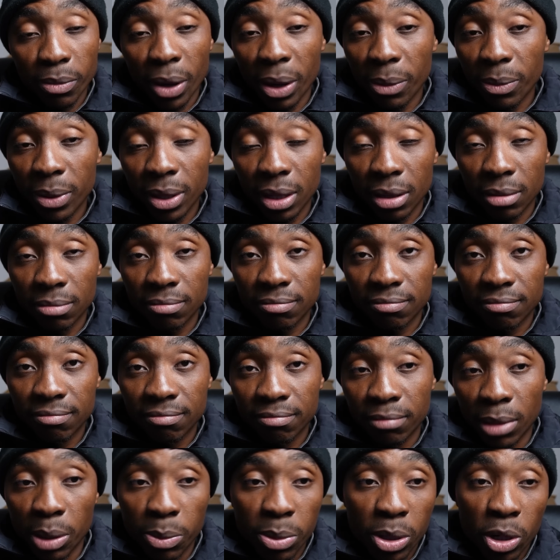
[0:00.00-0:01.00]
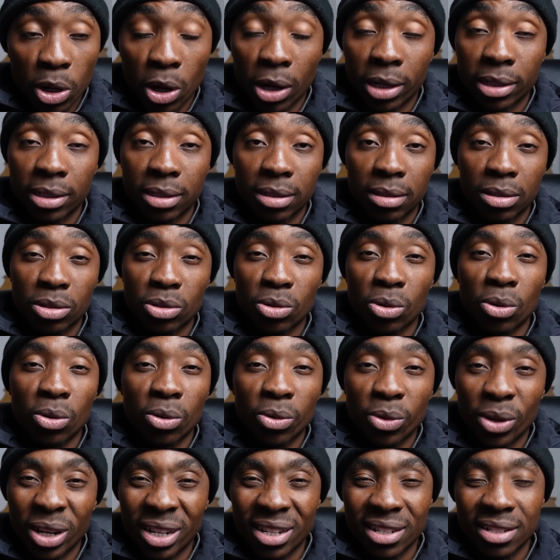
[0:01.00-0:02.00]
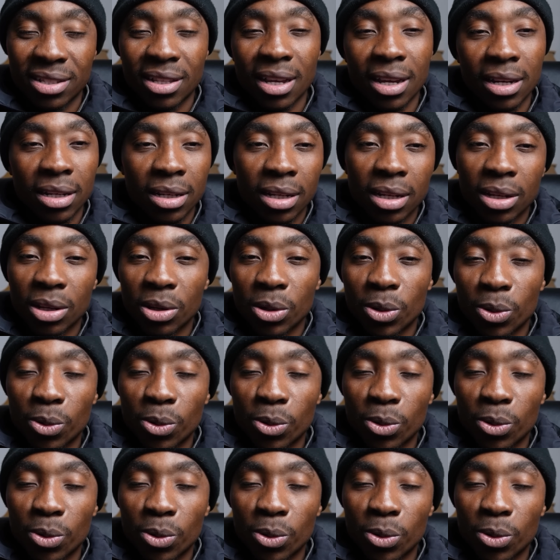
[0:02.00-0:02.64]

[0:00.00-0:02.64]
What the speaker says: Maybe, maybe not. So you understand,